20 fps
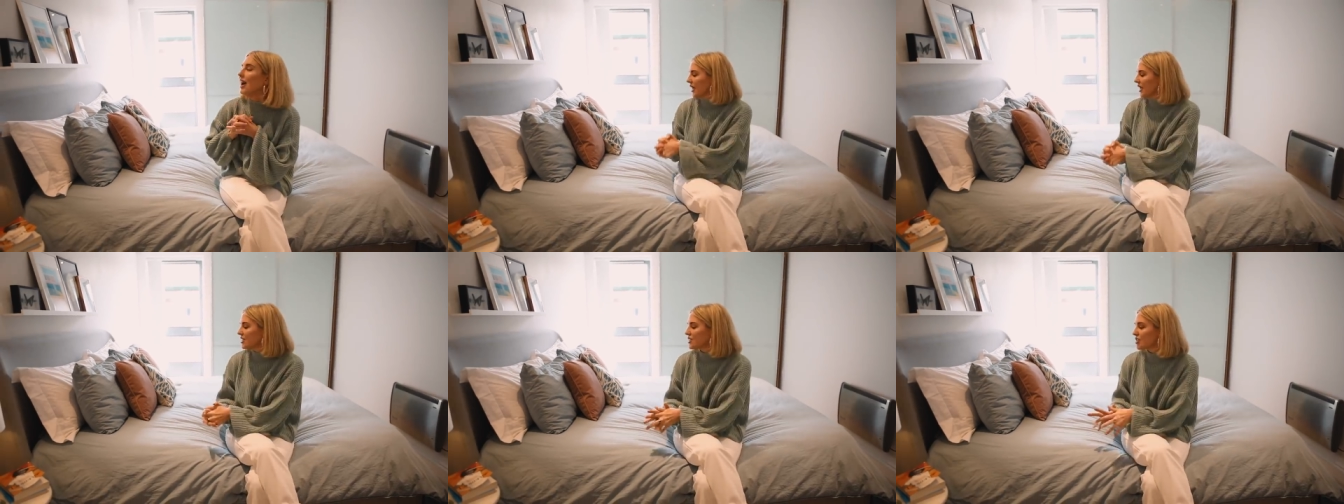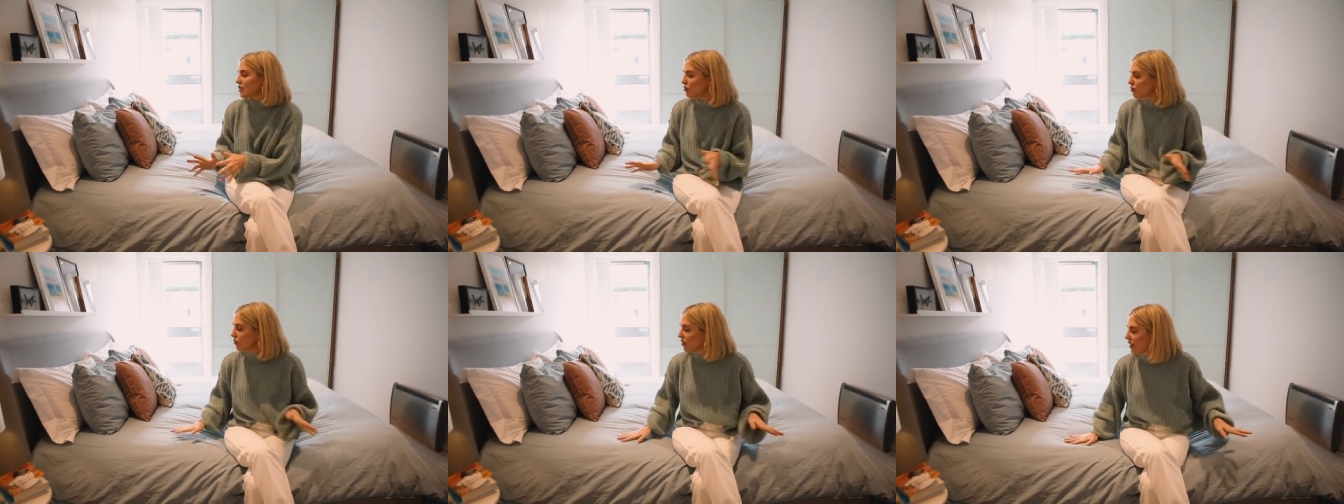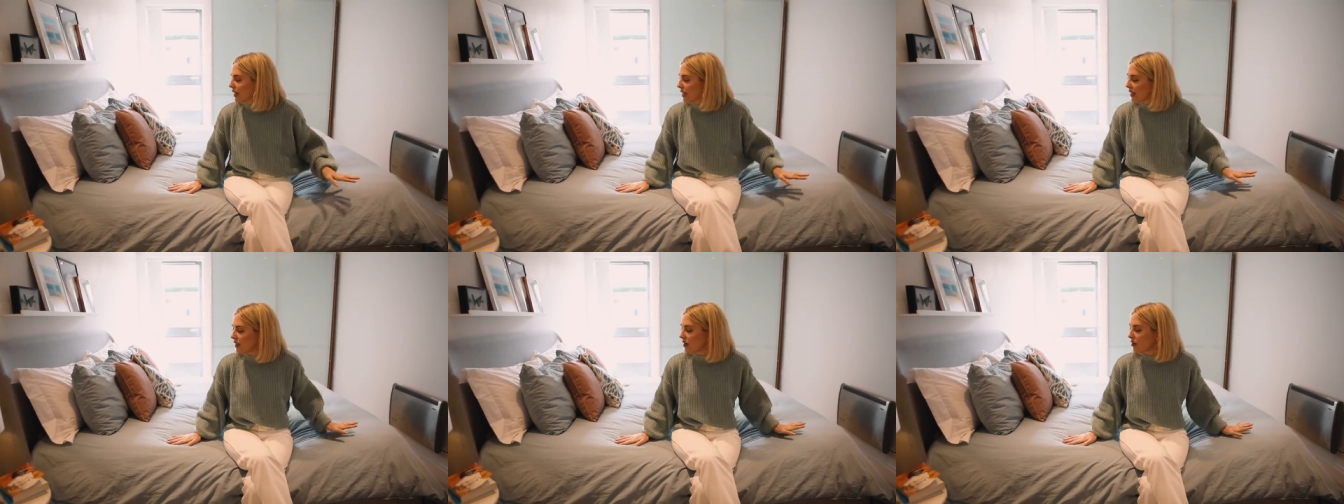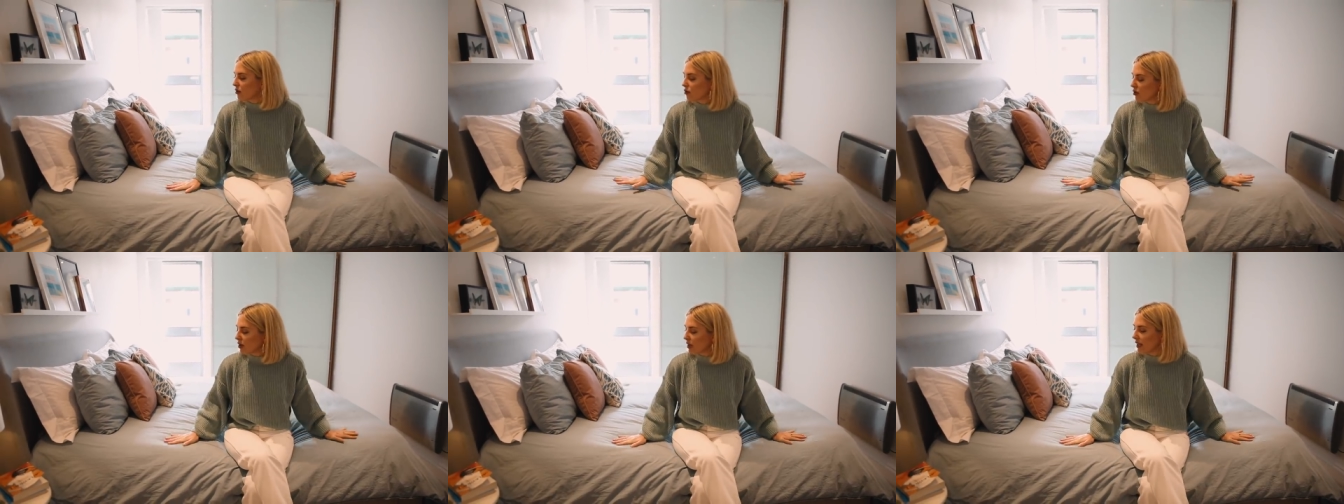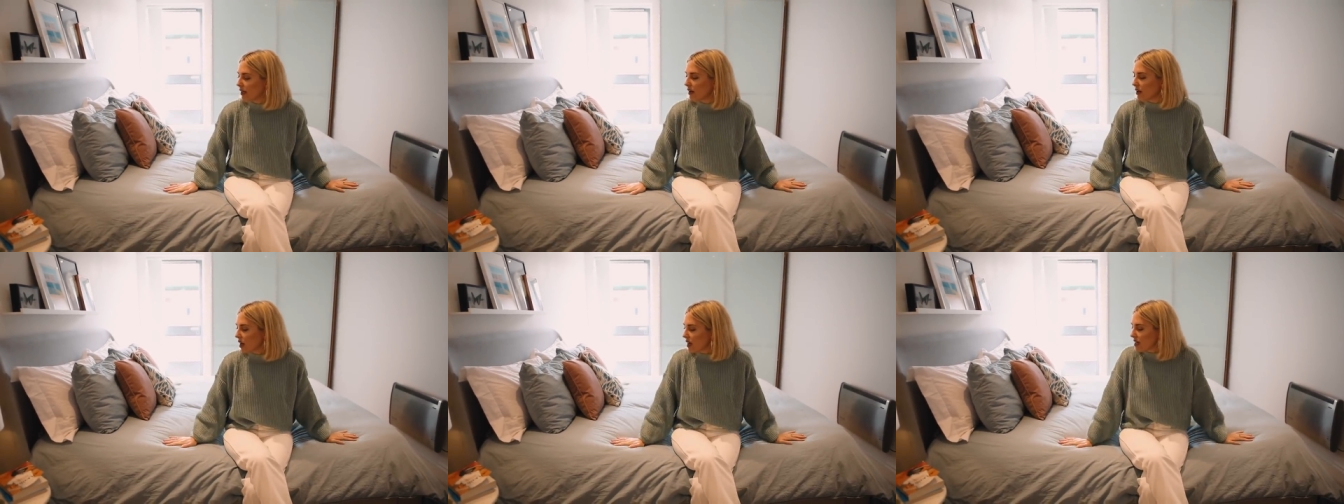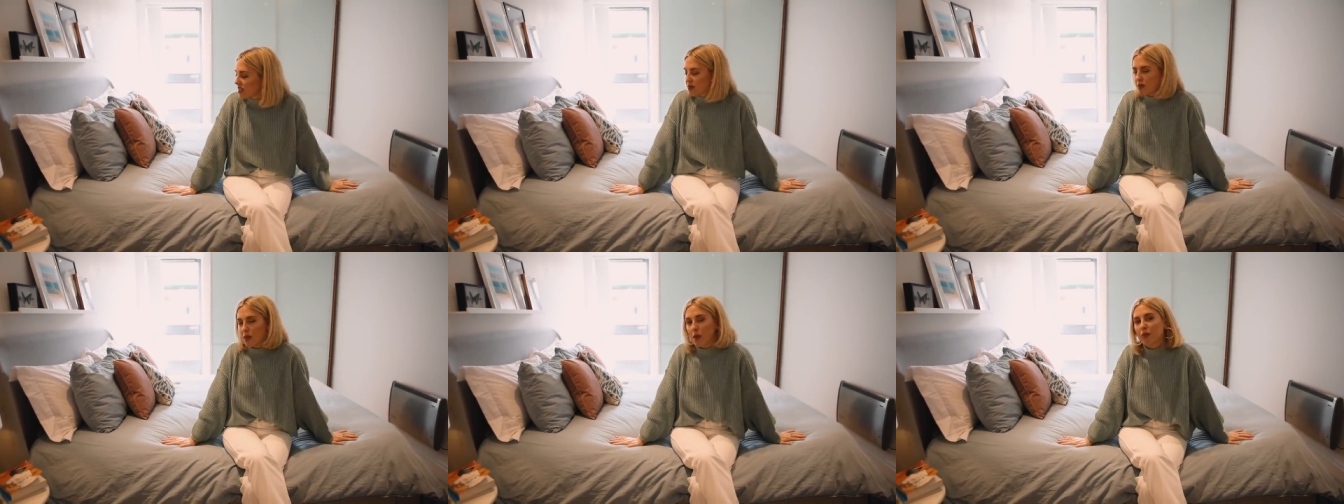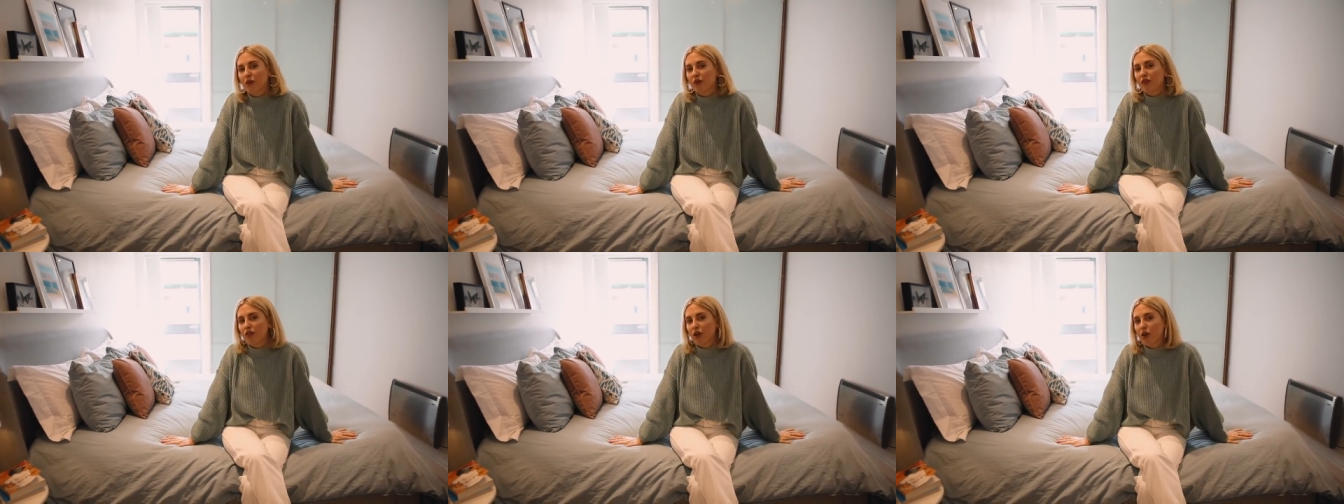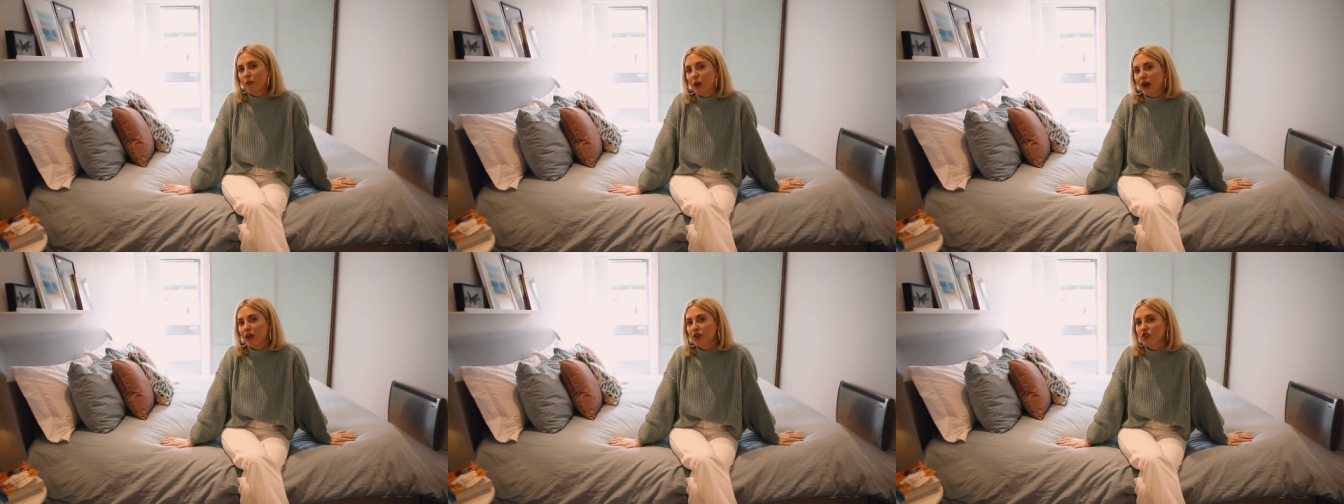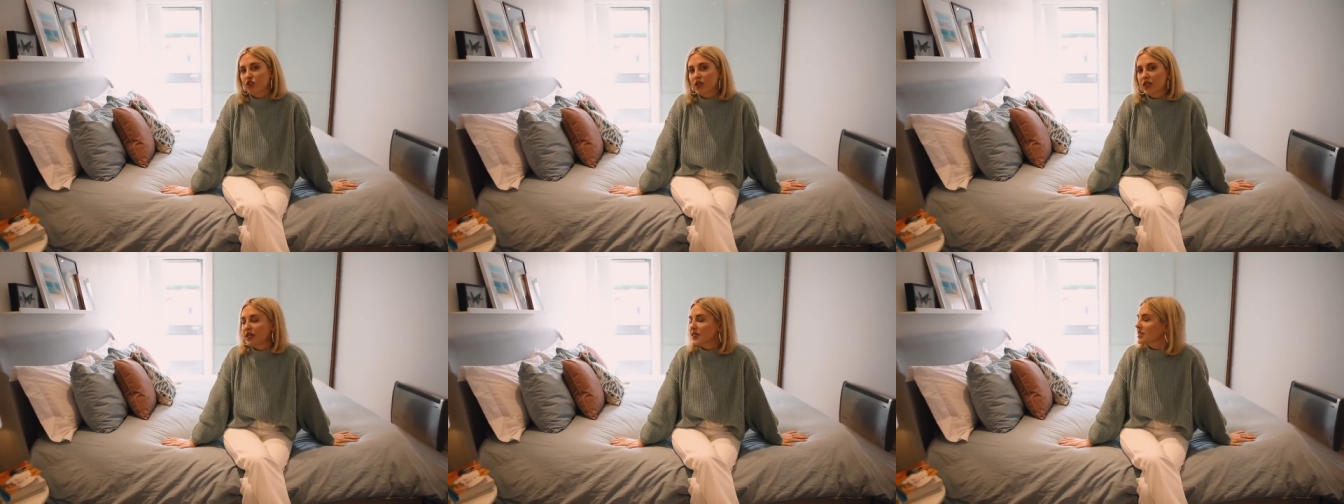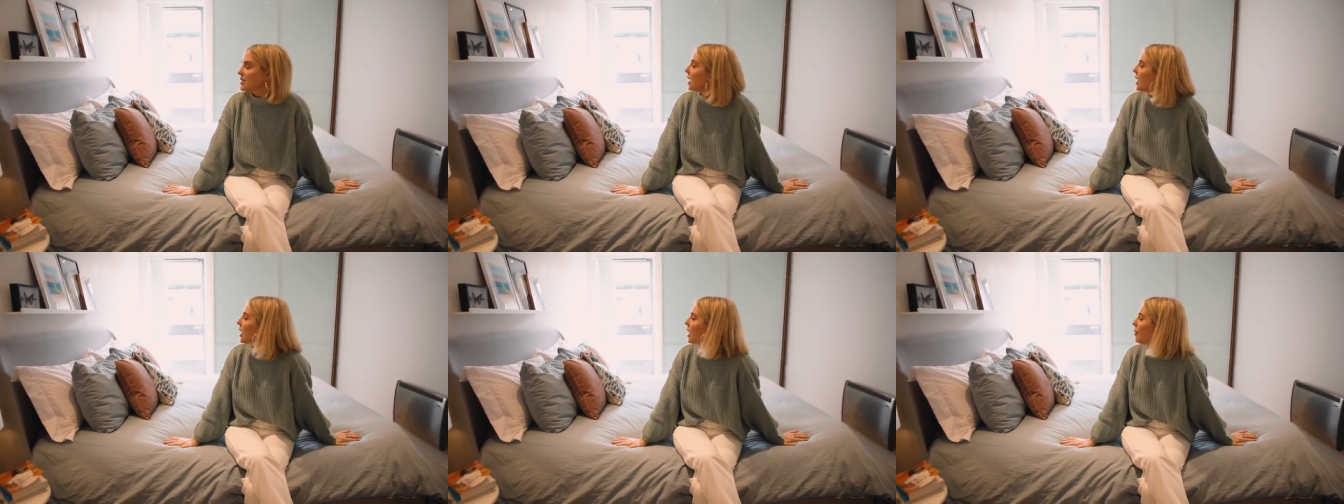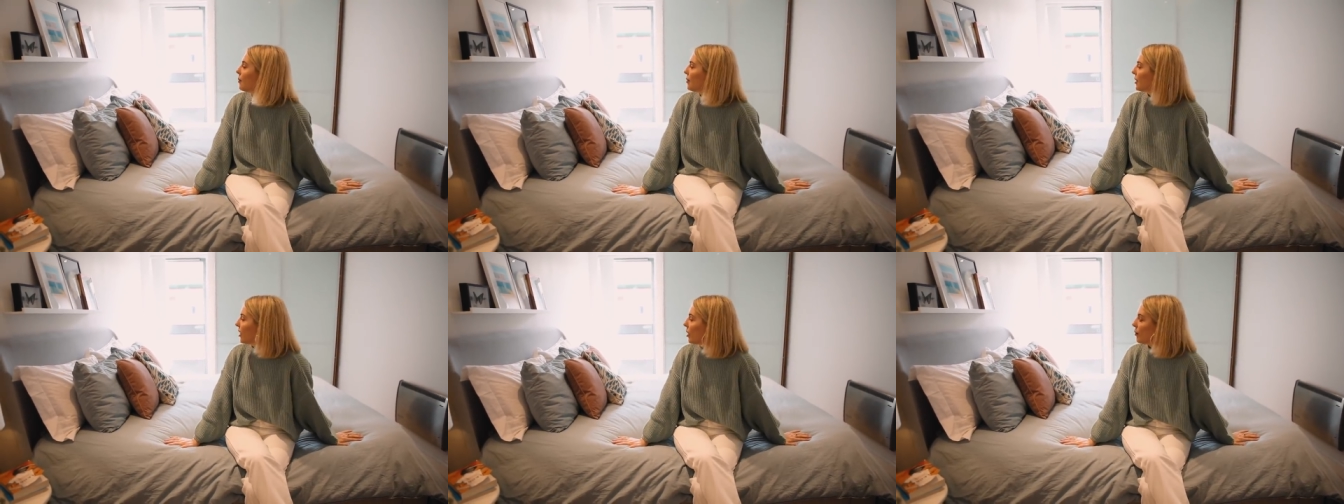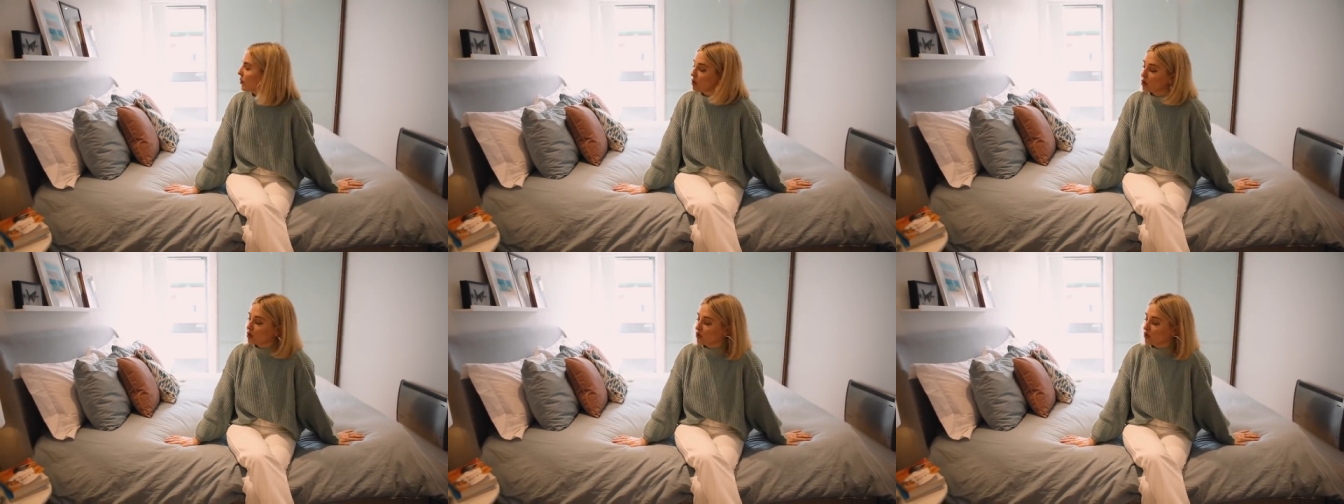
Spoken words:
It's a really, really nice memory foam mattress. They come in